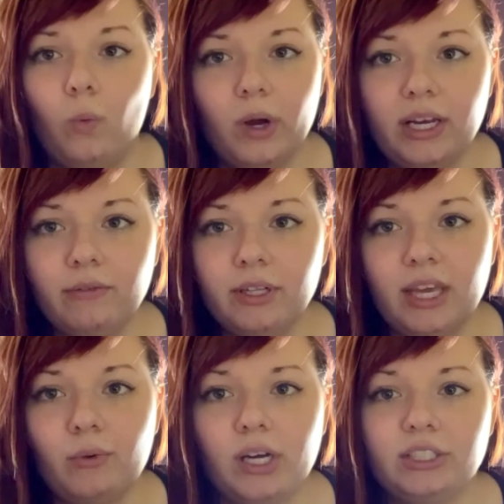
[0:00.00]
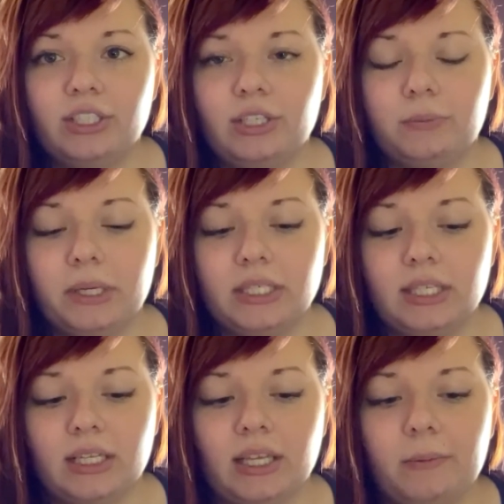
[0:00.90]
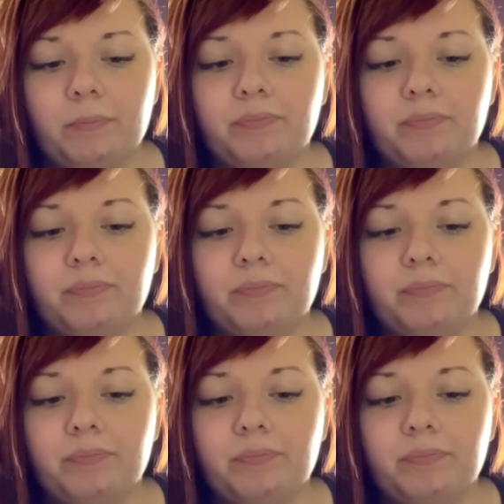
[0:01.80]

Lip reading: whatever they want to do, basically.